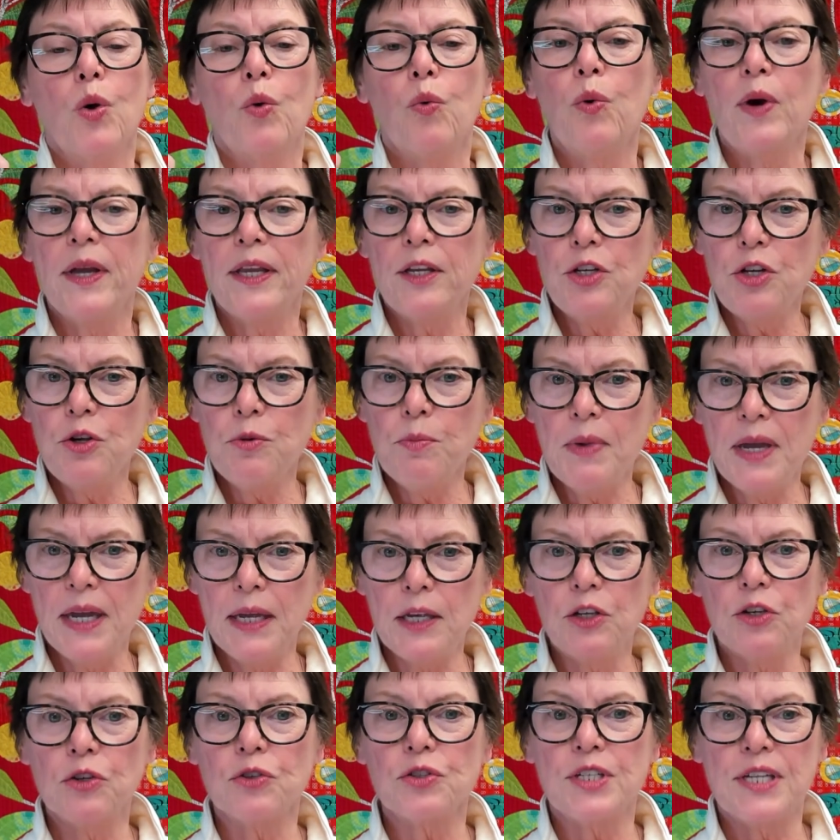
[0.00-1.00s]
When you
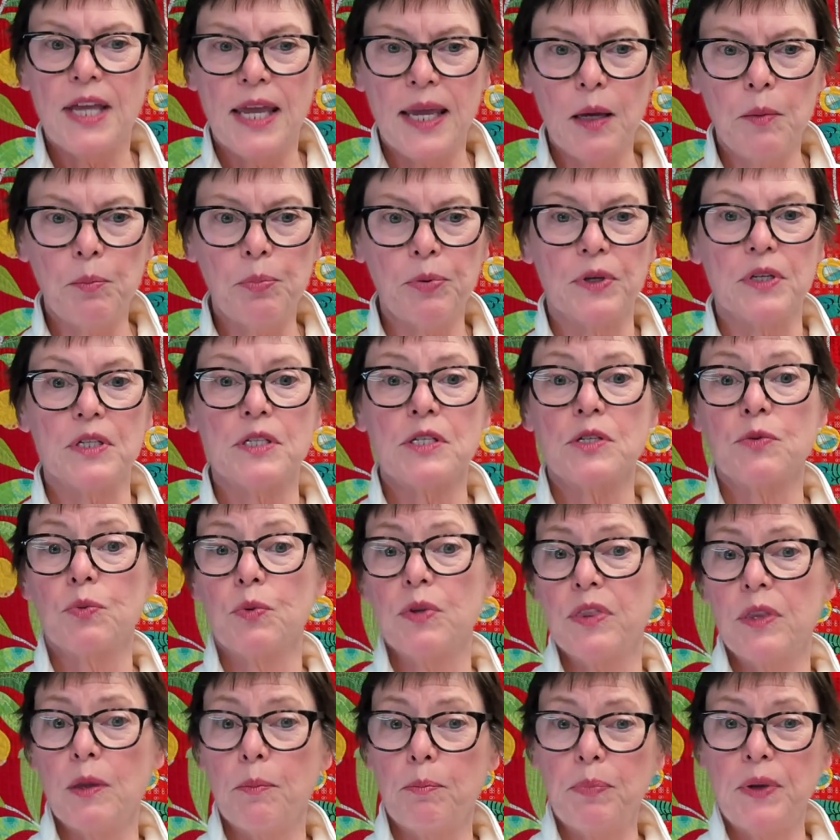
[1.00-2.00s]
make your templates
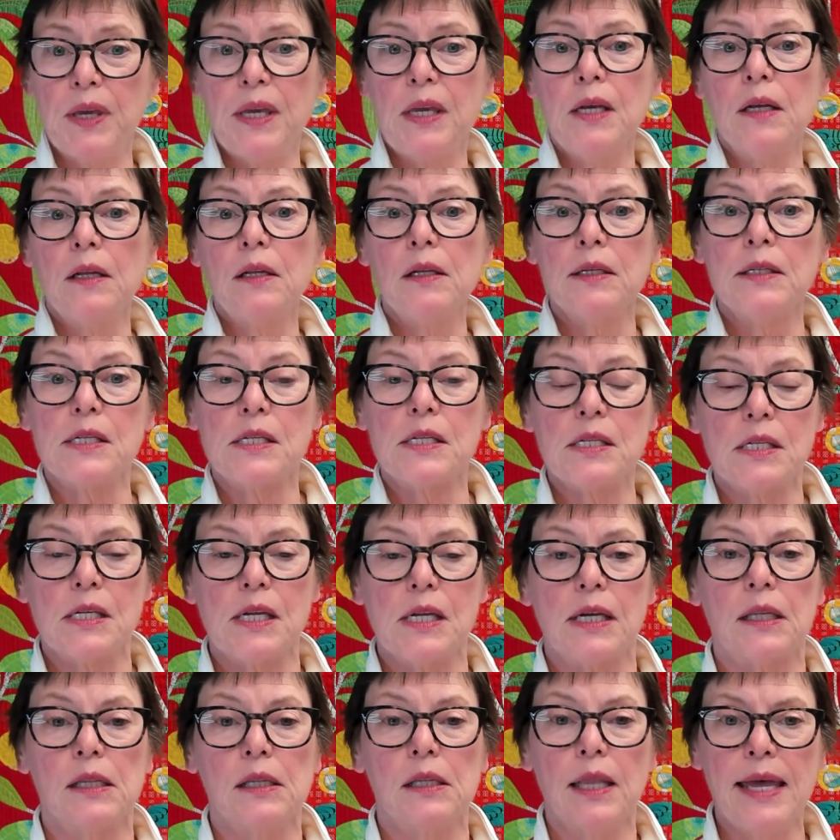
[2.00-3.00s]
with the peel and
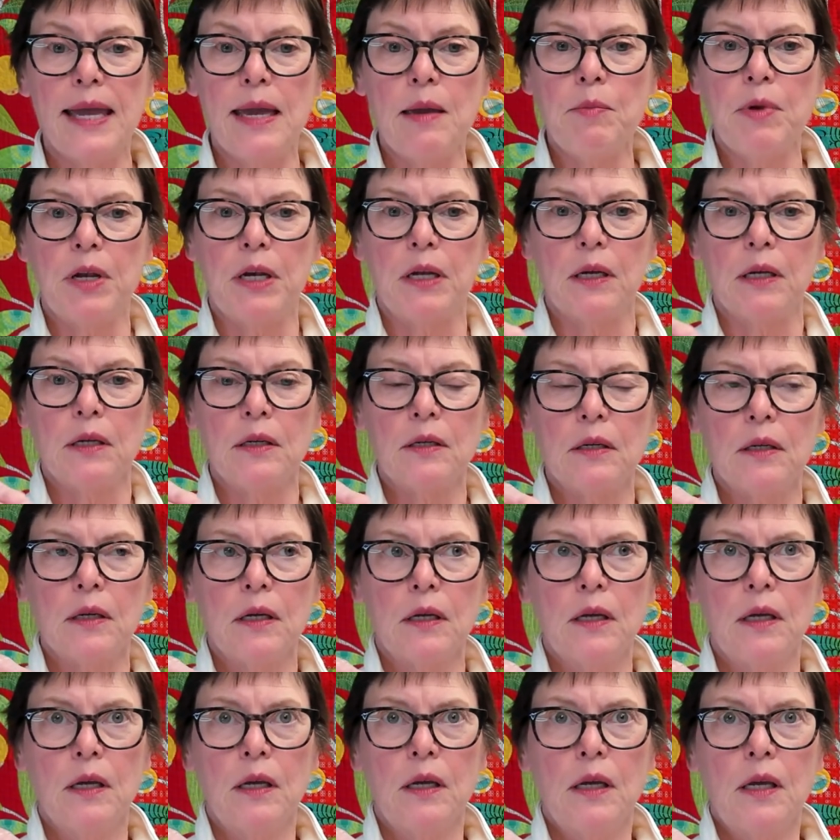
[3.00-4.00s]
stick laminate,
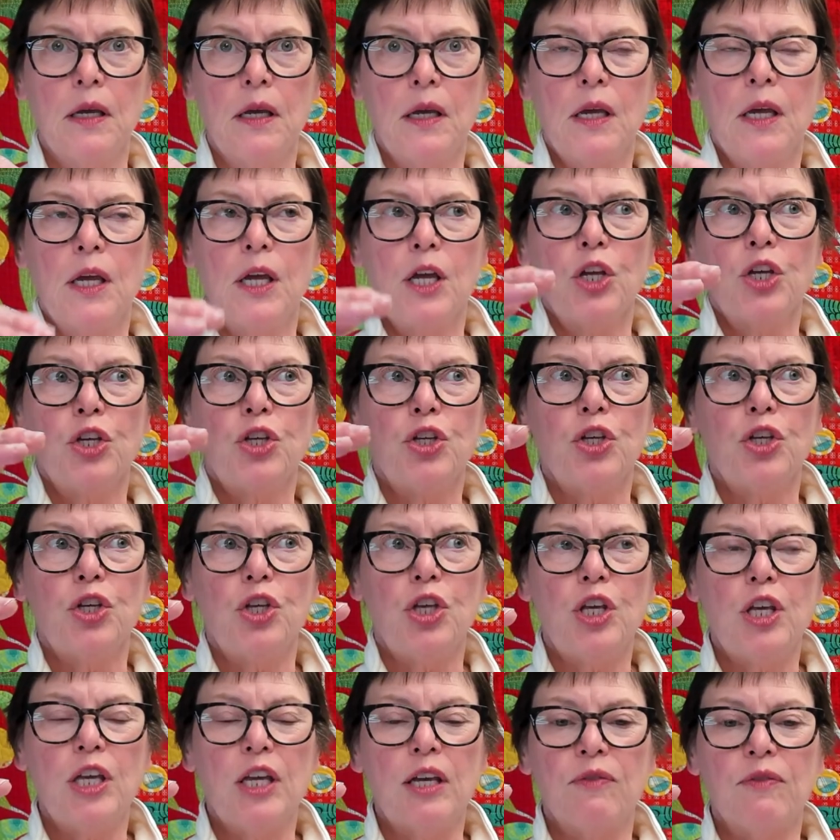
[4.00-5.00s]

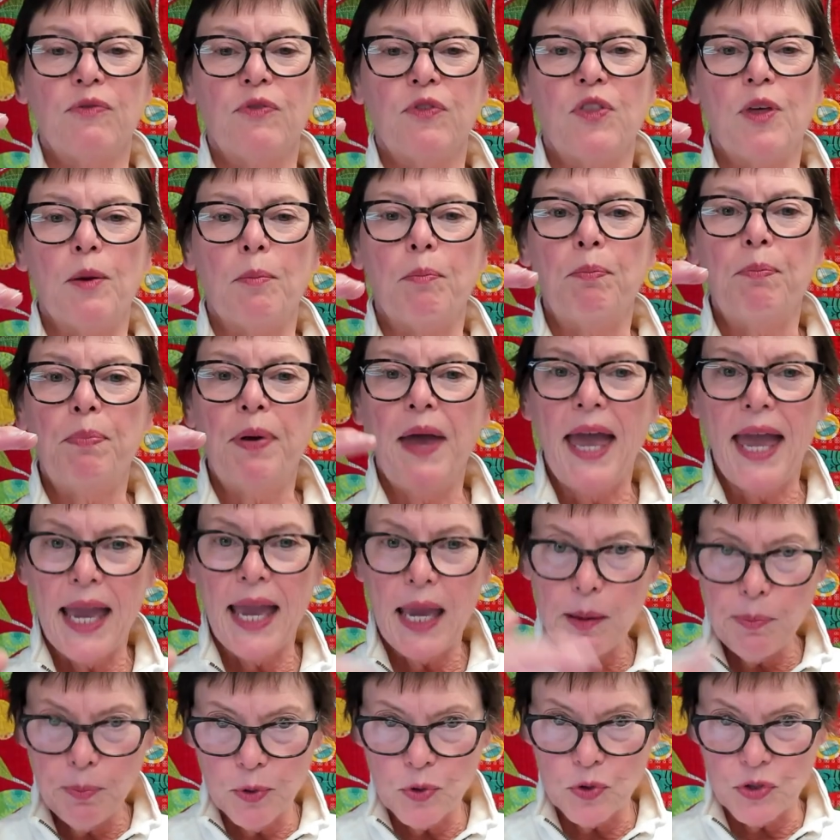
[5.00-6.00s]
if the
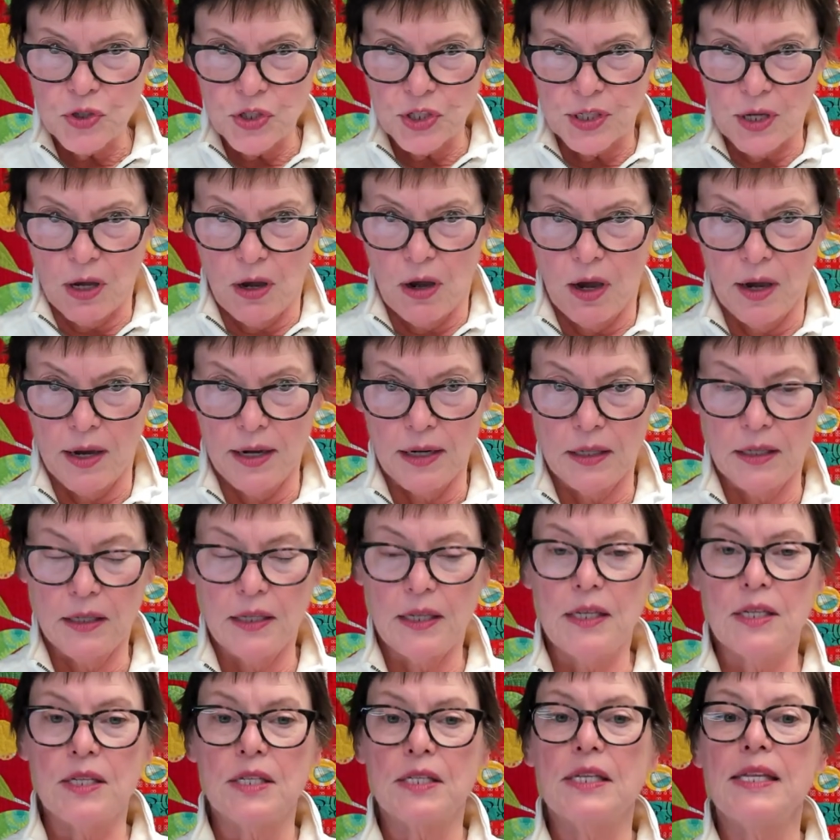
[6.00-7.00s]
paper side
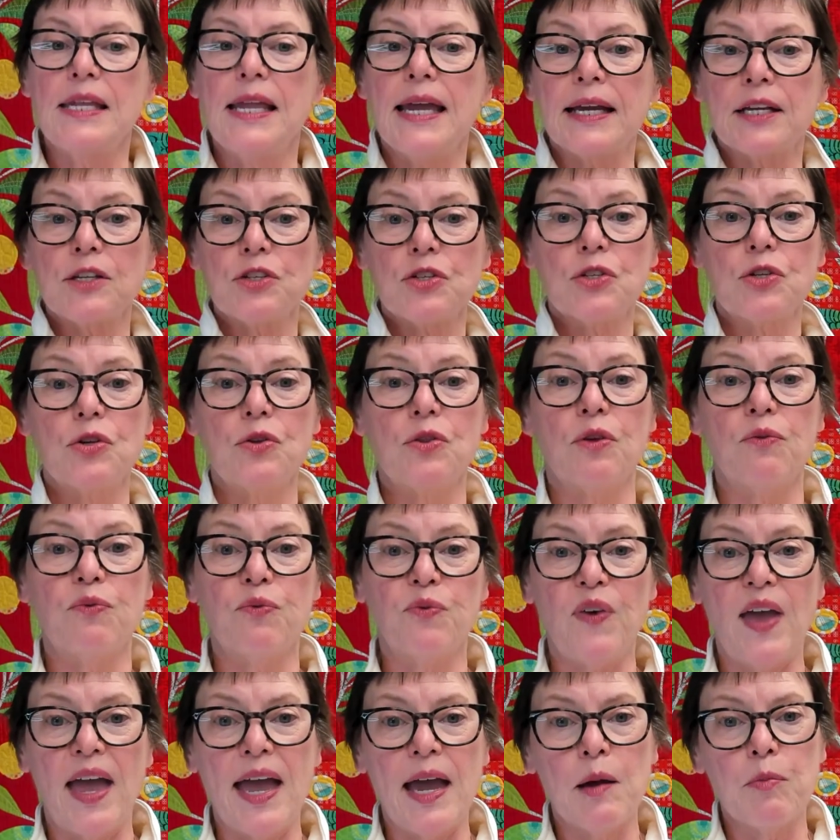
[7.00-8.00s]
is next to the
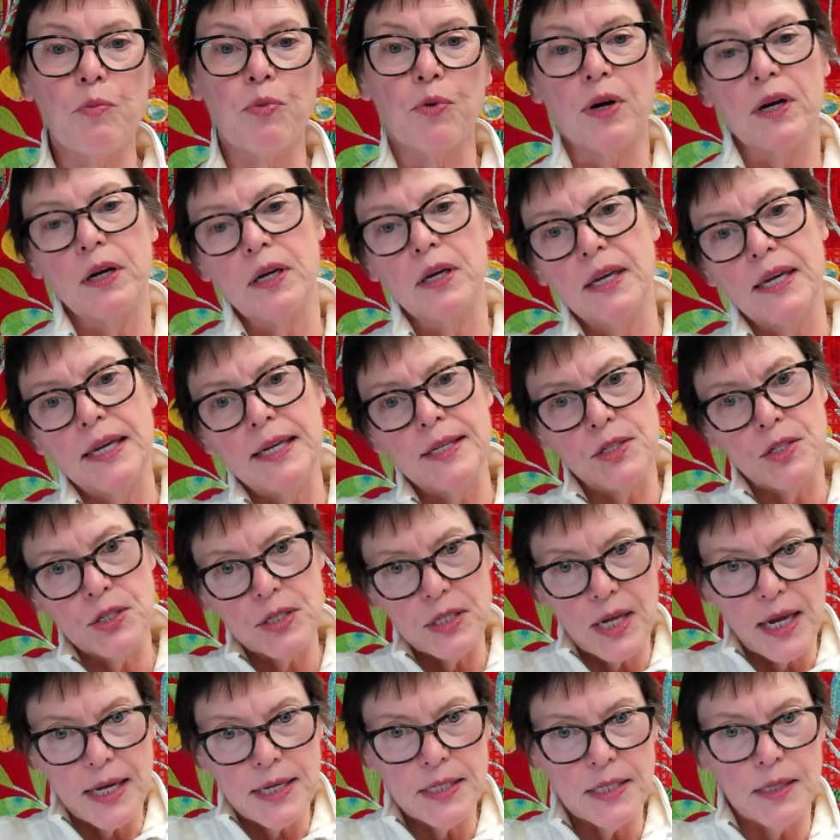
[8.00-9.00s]
fabric, it
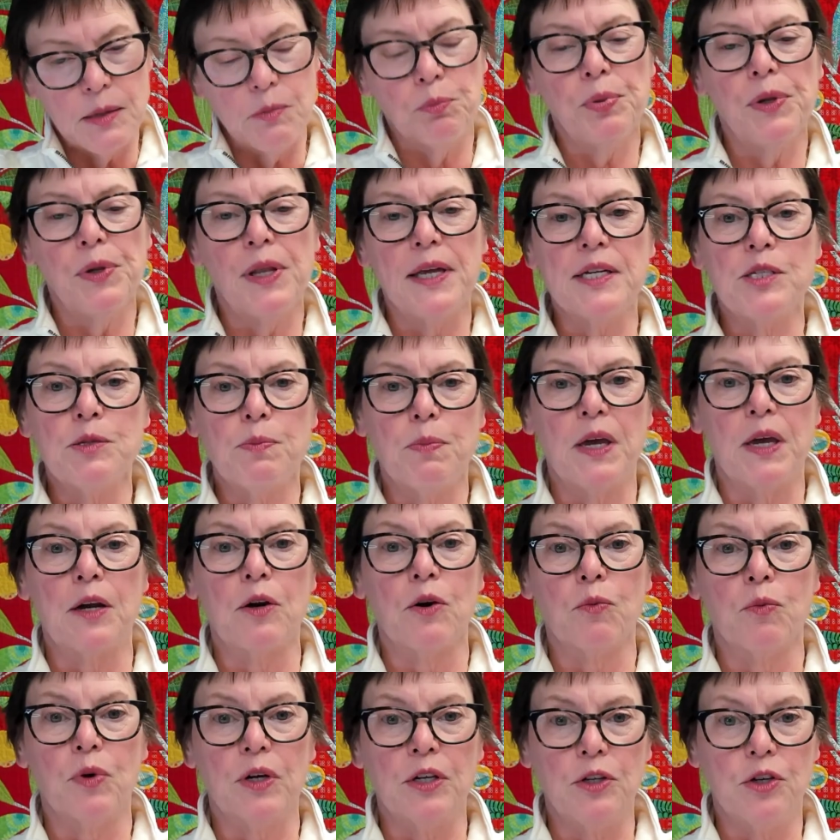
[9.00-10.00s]
stays in place
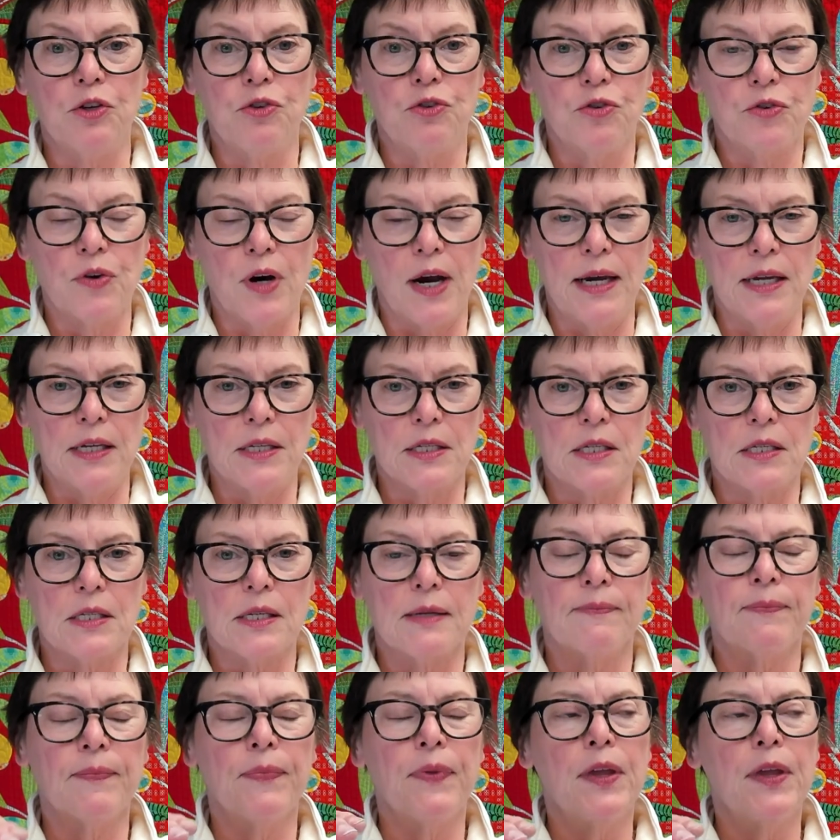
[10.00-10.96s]
better when you trace.